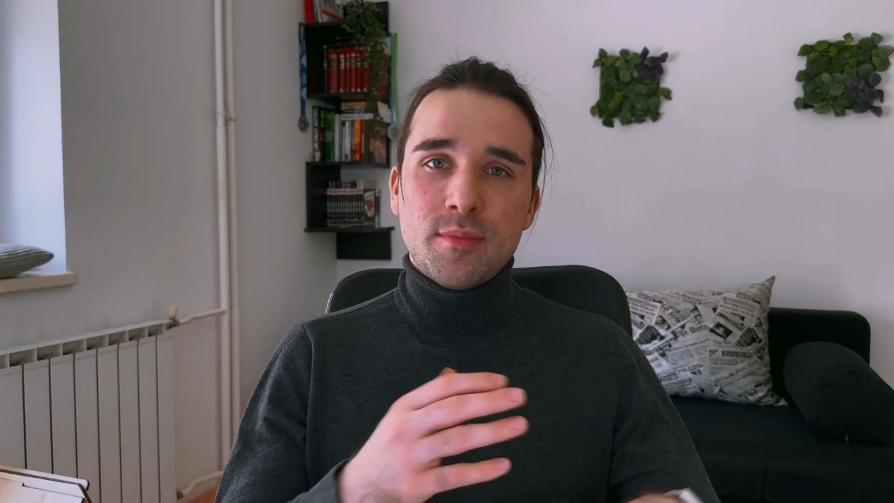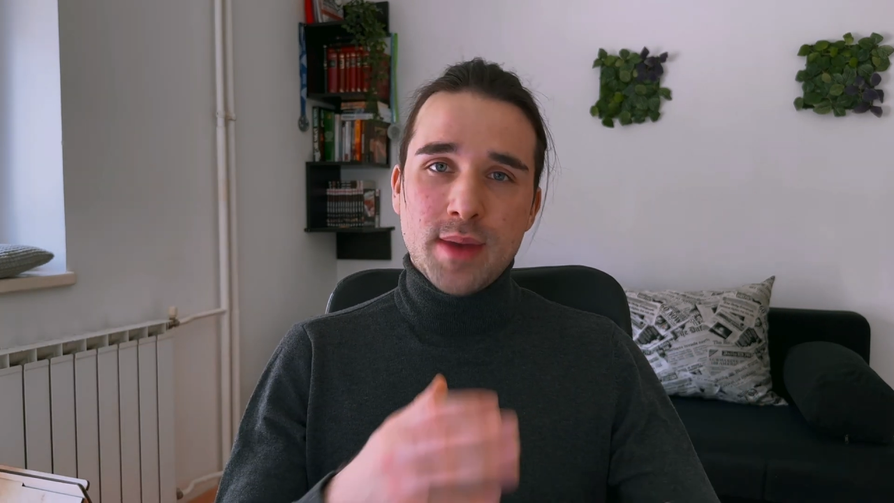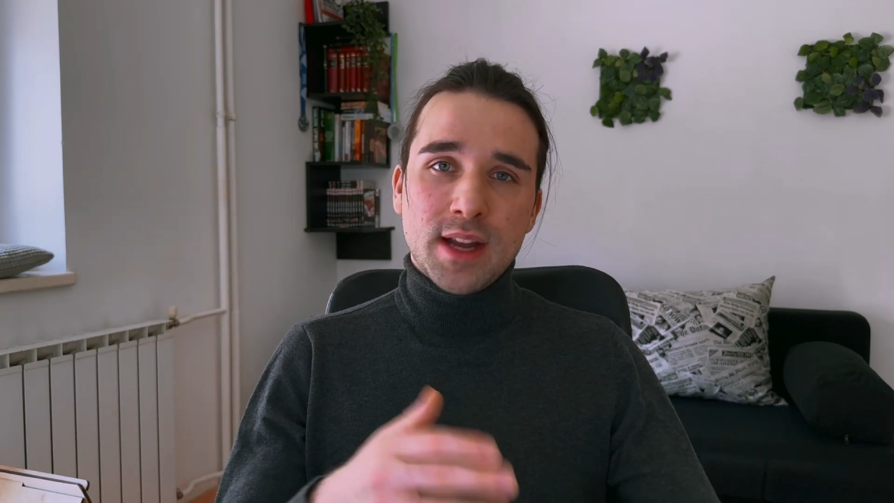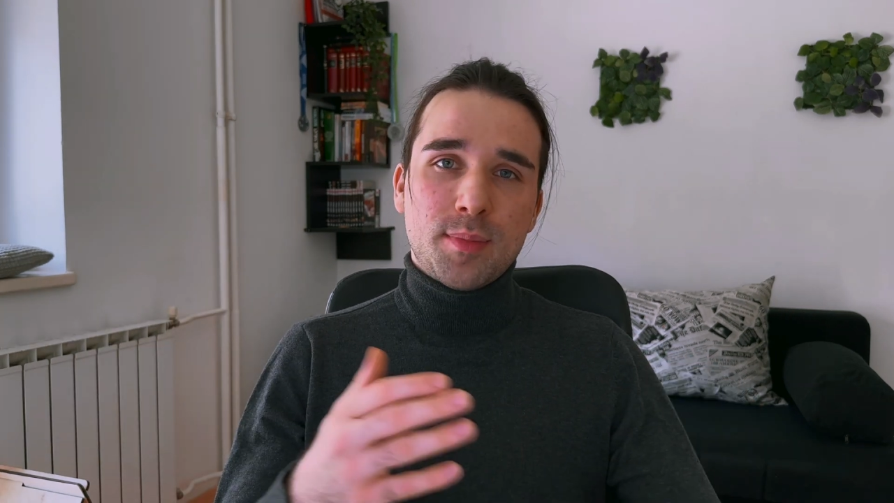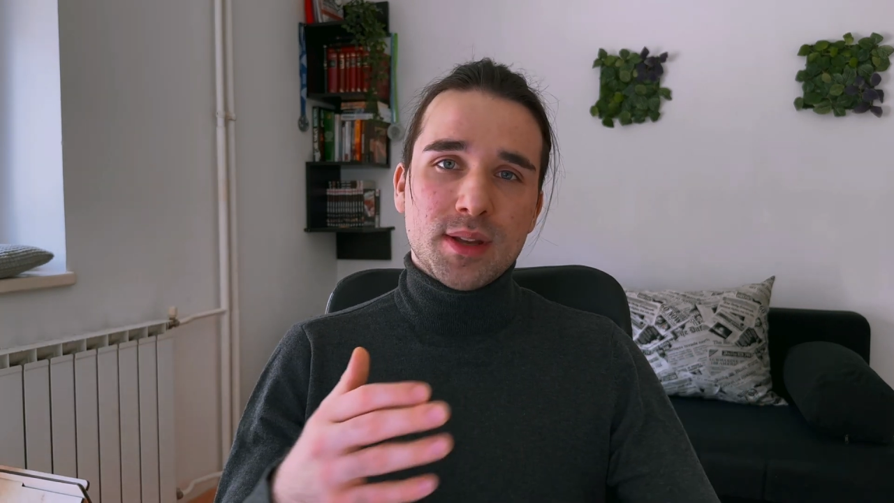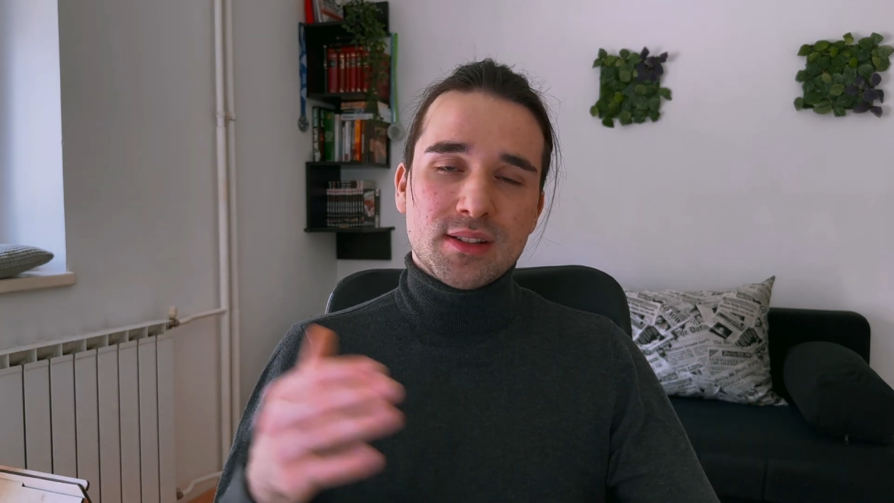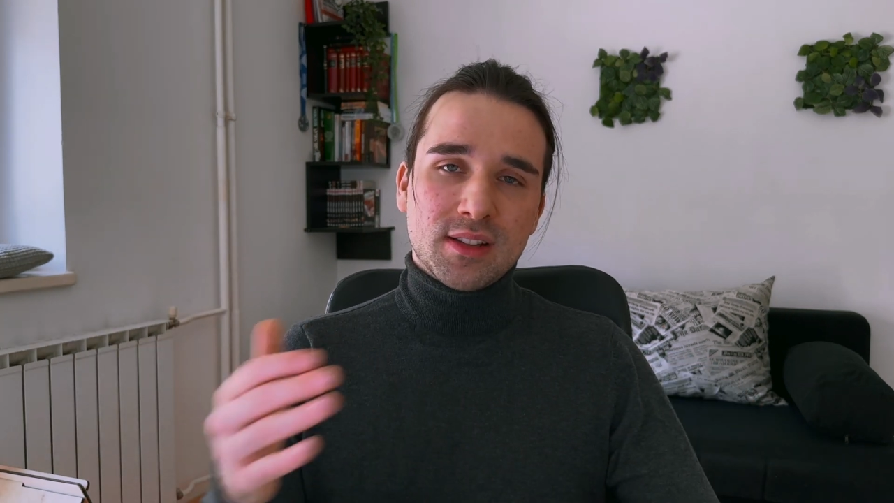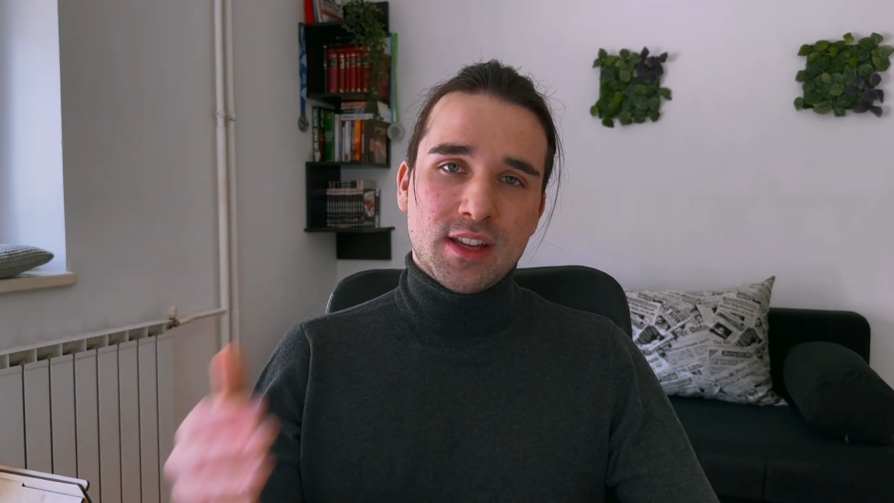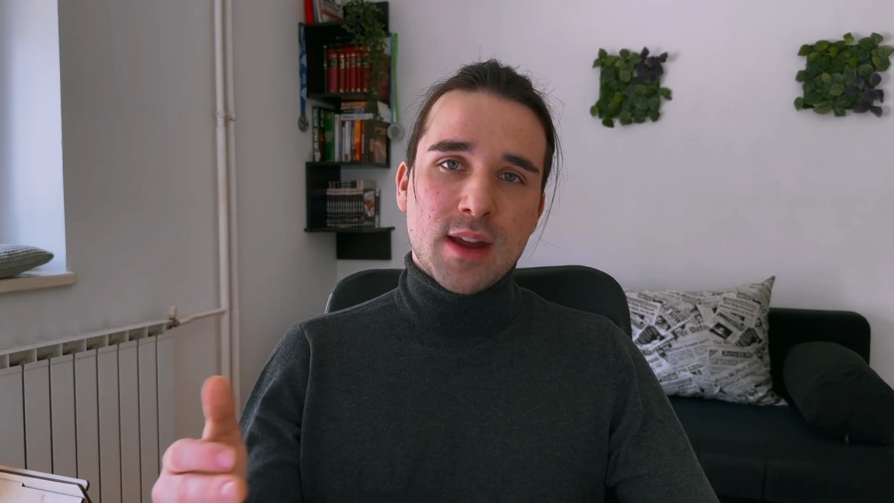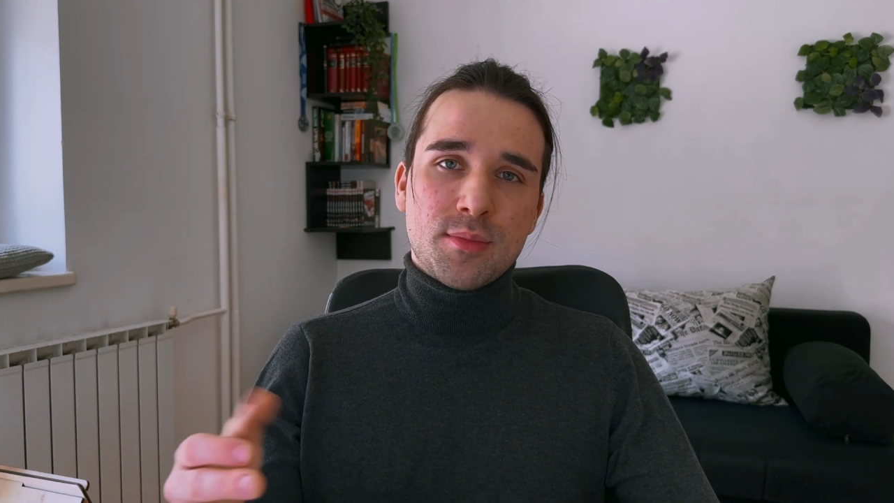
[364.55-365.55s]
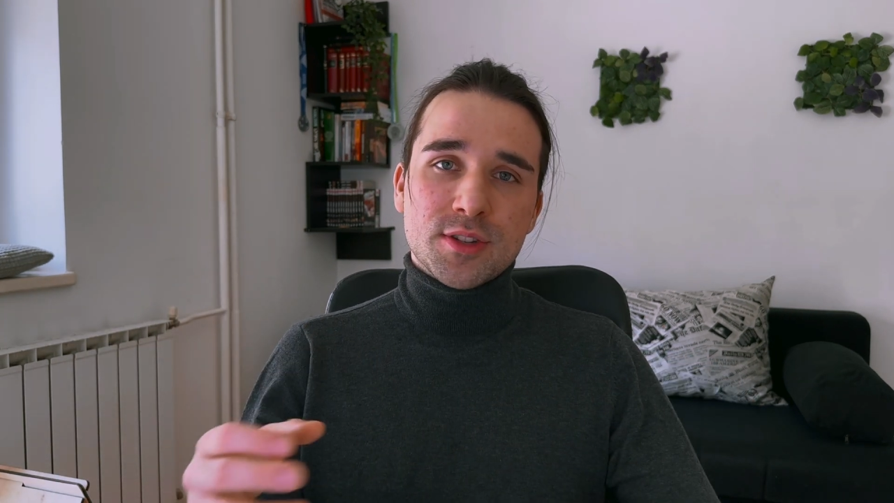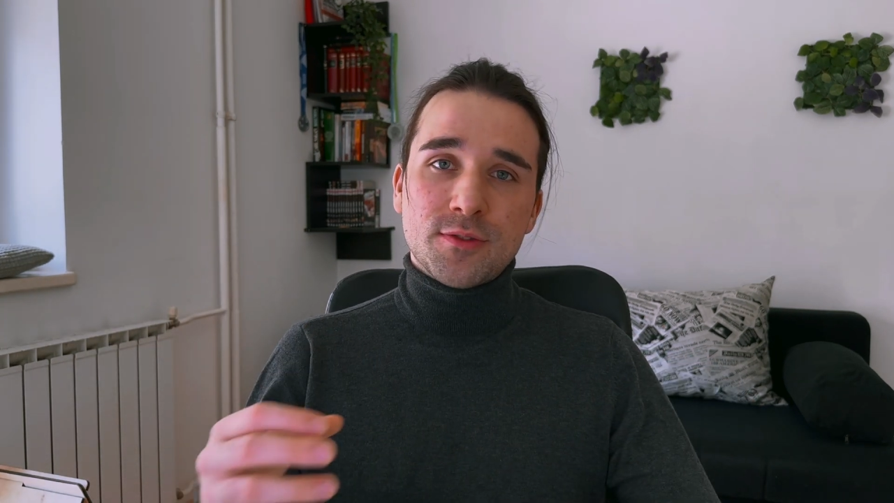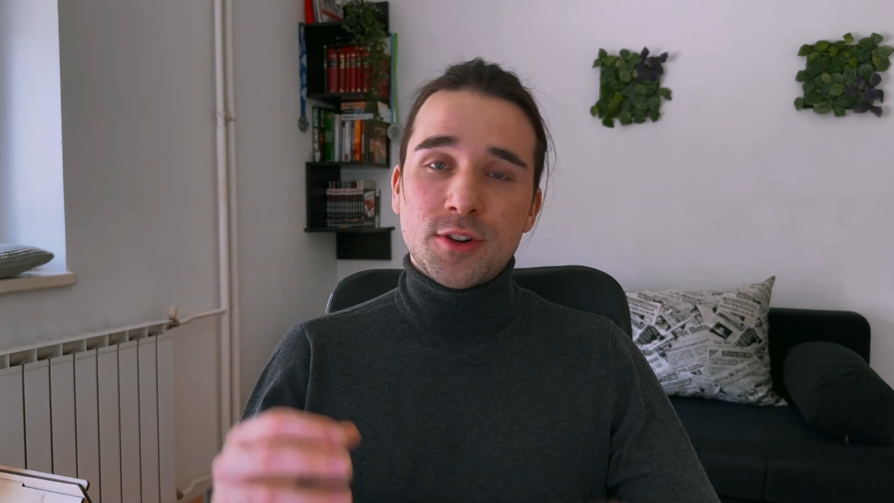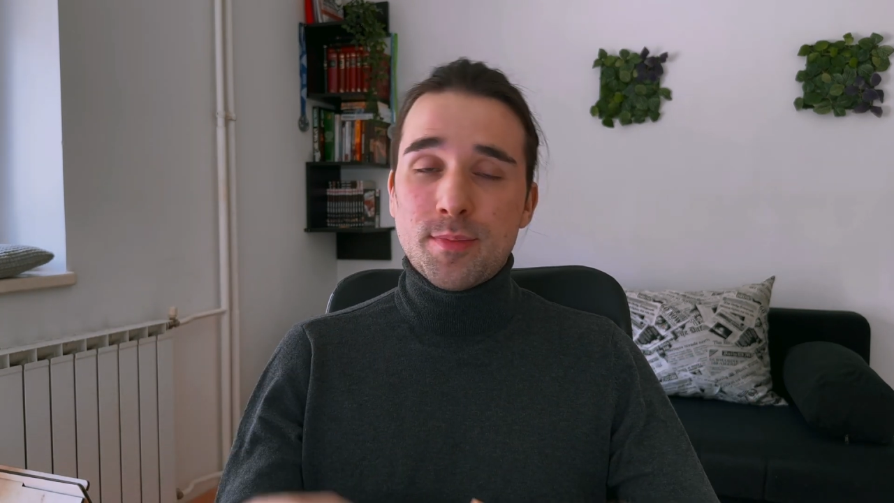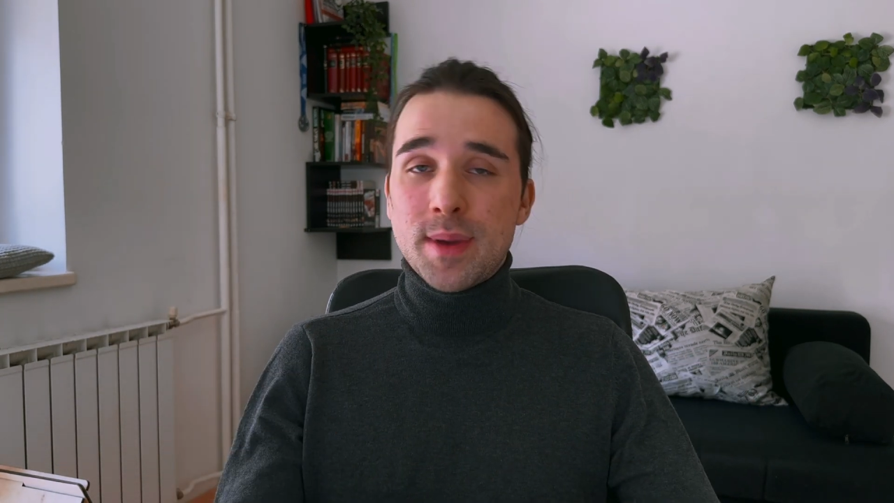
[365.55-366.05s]
megapixel cameras
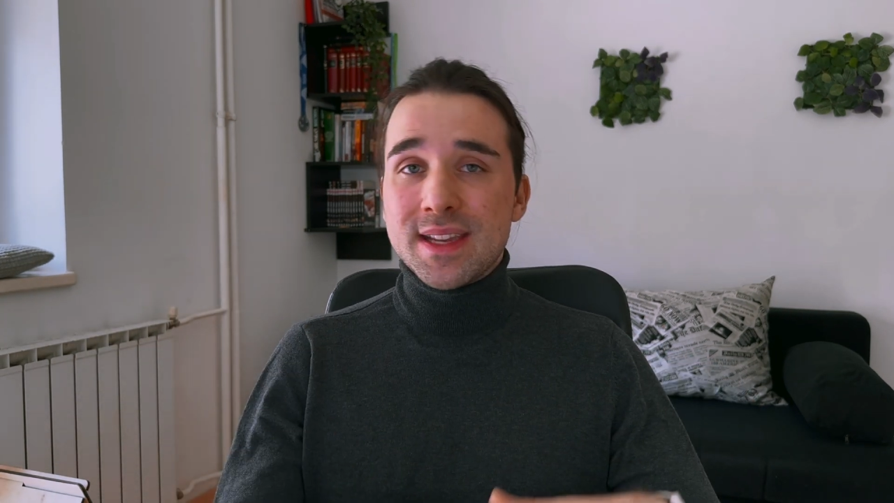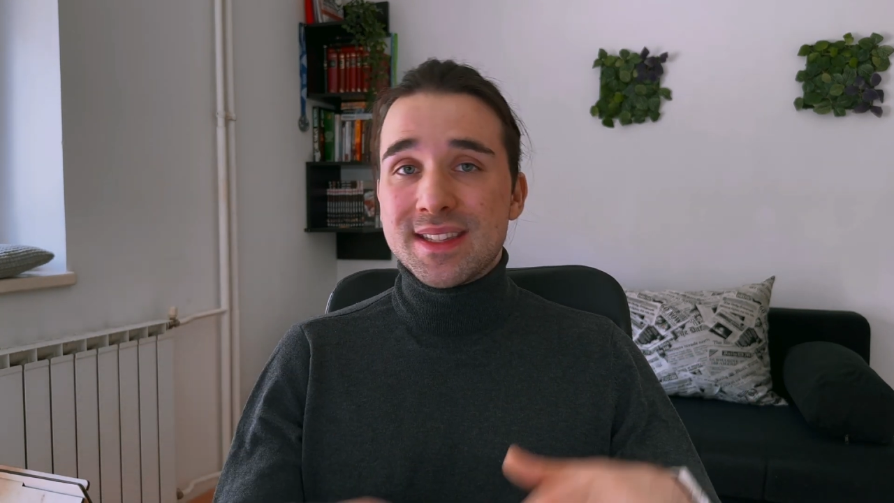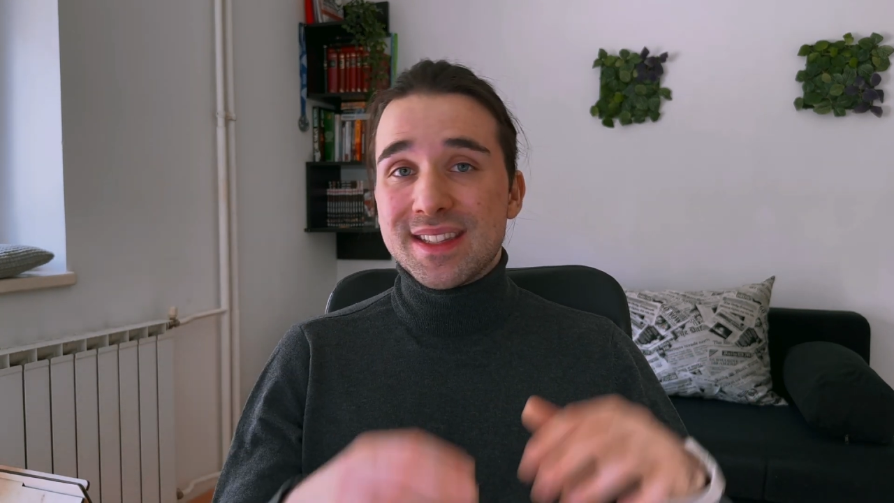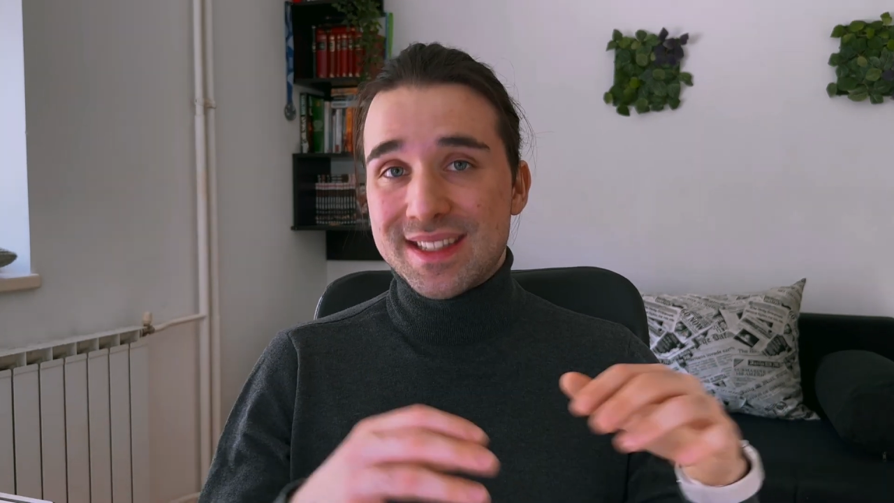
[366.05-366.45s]
for the past